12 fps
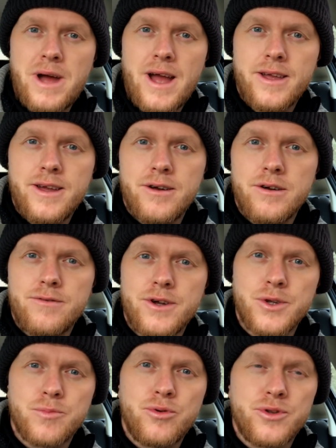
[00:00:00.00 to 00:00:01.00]
back here if
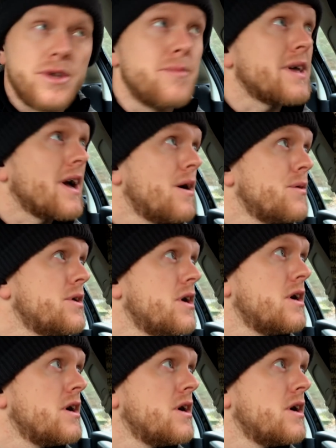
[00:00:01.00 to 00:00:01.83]
I just put something out.